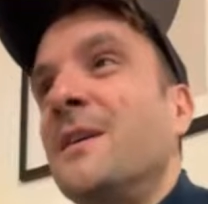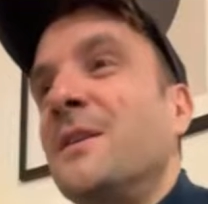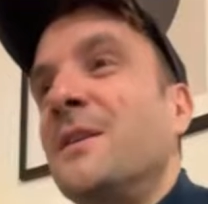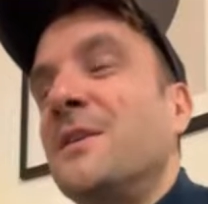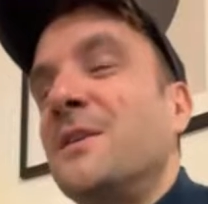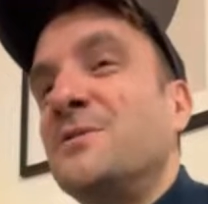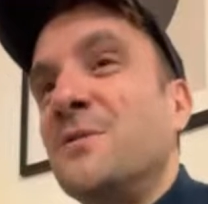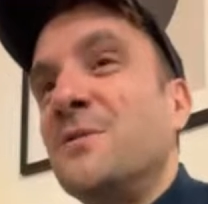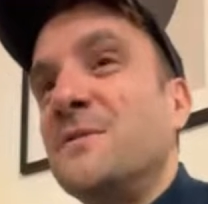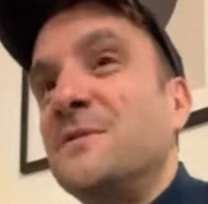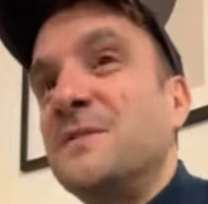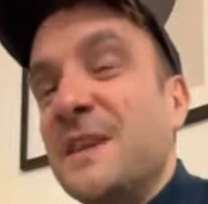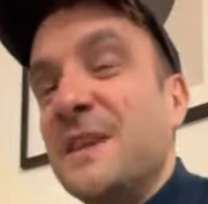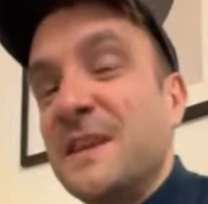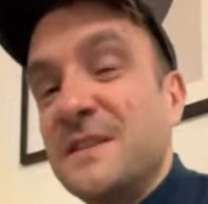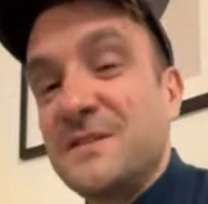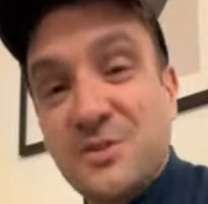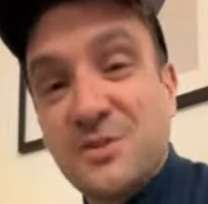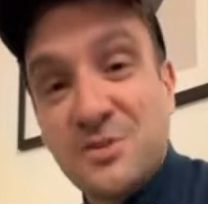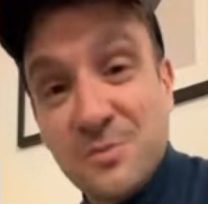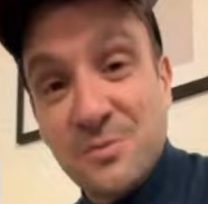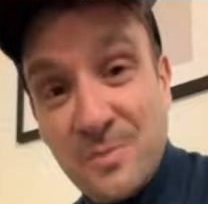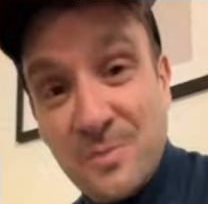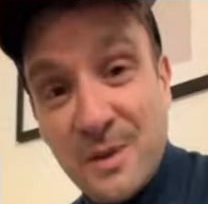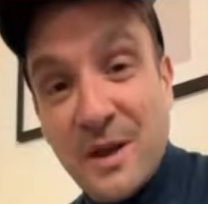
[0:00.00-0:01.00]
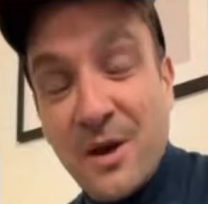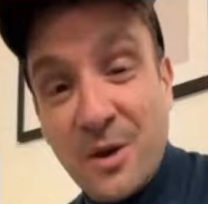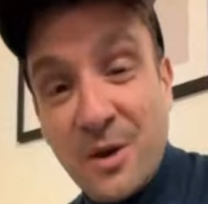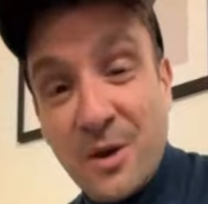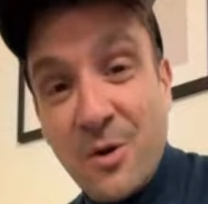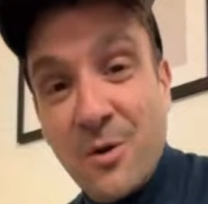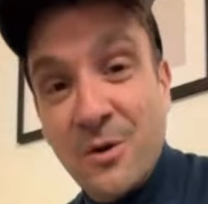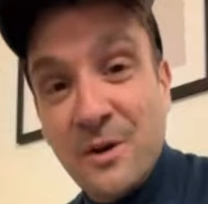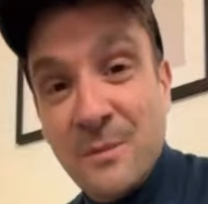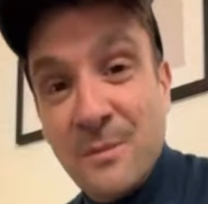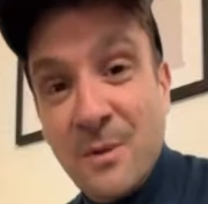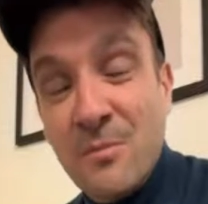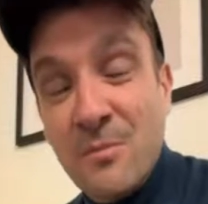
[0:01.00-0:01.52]
because obviously that's such a big
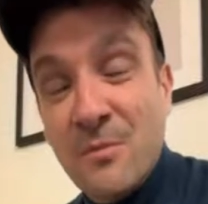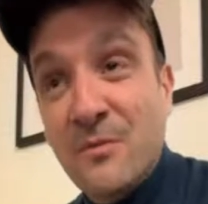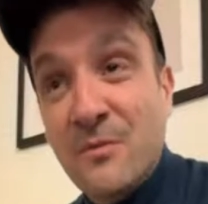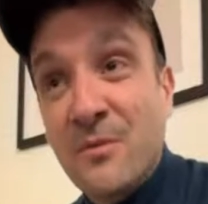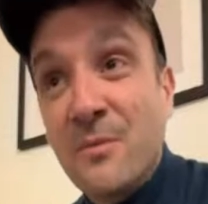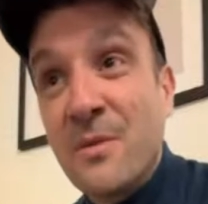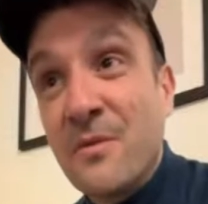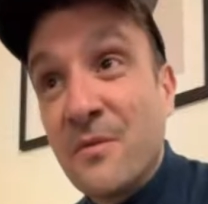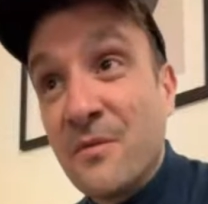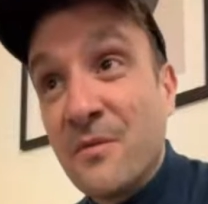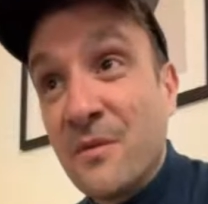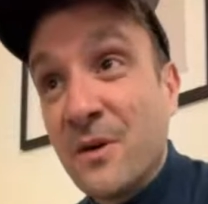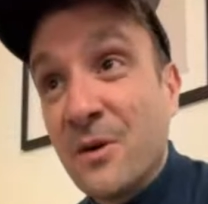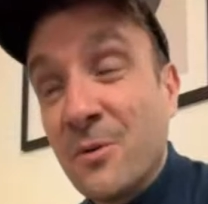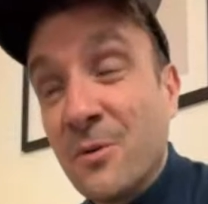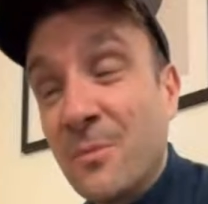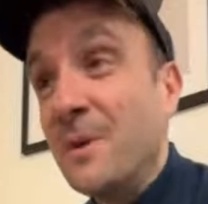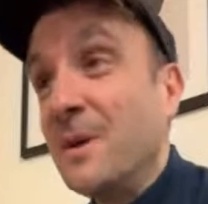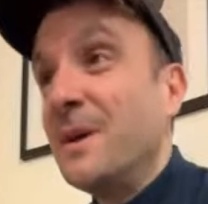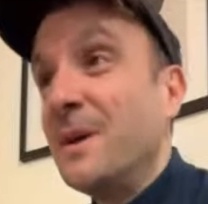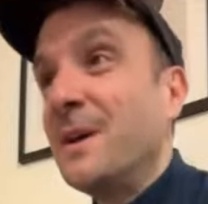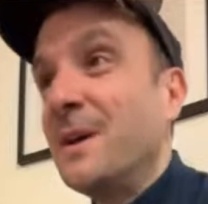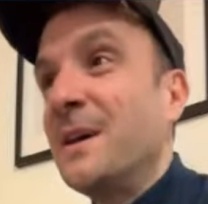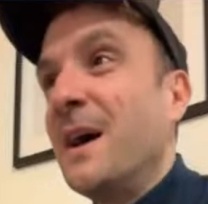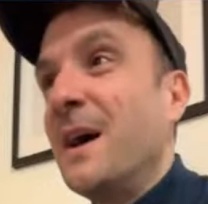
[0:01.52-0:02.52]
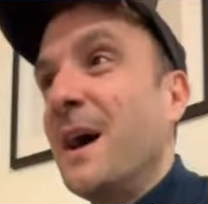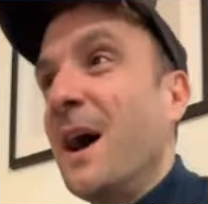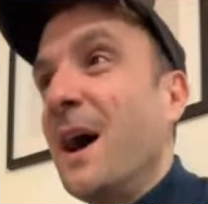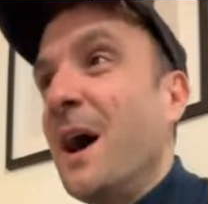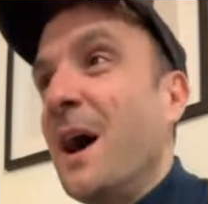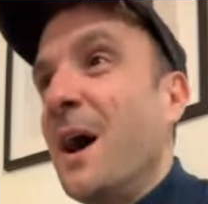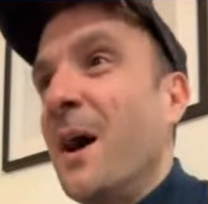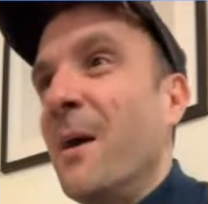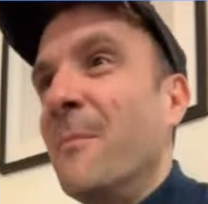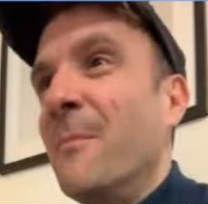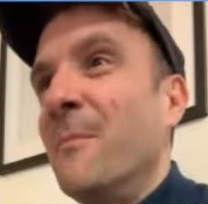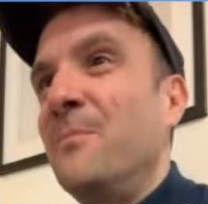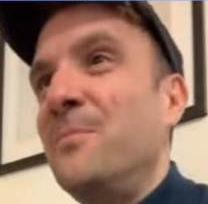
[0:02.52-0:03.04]
iconic moment from the film.
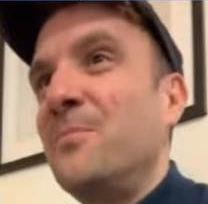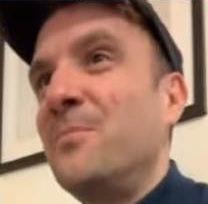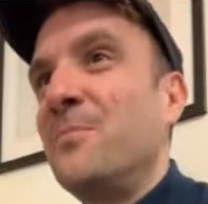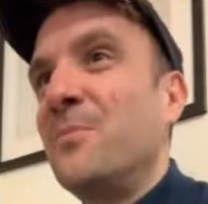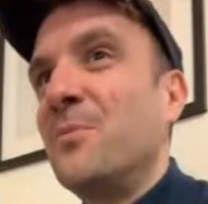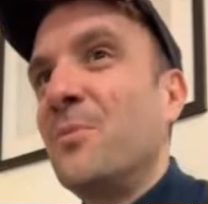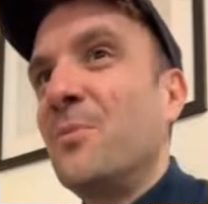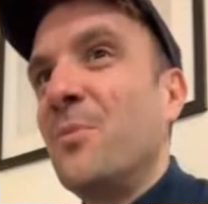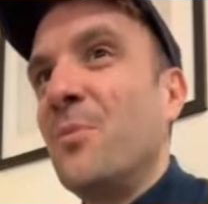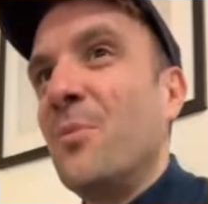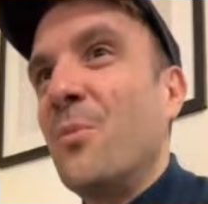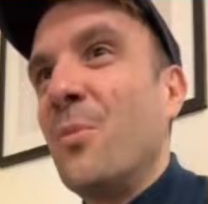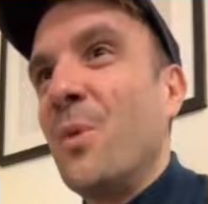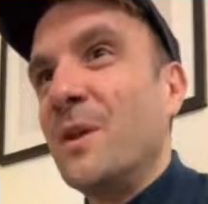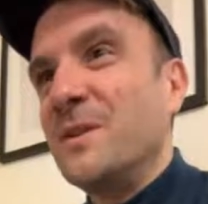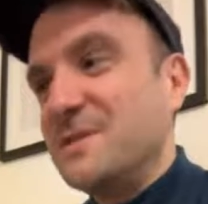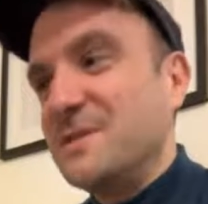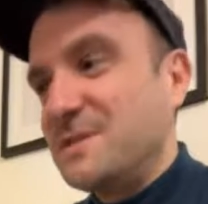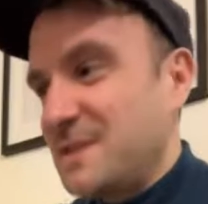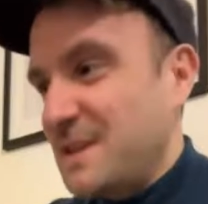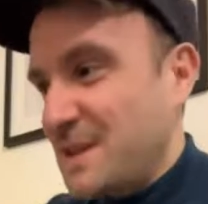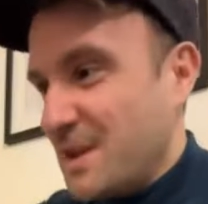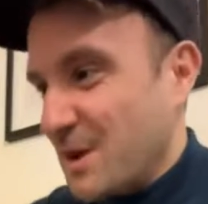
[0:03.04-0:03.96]
Once once she